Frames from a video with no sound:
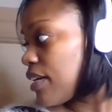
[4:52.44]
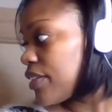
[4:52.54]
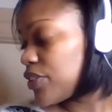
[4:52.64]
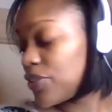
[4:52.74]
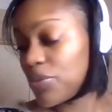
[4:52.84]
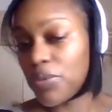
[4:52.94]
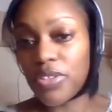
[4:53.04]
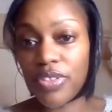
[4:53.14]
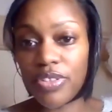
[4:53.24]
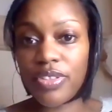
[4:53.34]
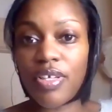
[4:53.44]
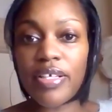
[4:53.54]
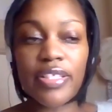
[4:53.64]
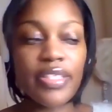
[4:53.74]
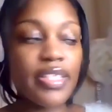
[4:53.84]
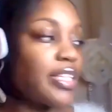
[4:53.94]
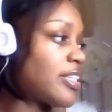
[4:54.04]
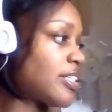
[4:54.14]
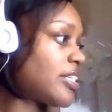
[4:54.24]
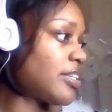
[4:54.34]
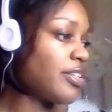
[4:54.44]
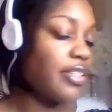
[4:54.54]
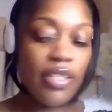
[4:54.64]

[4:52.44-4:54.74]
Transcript: as soon as it started hitting here.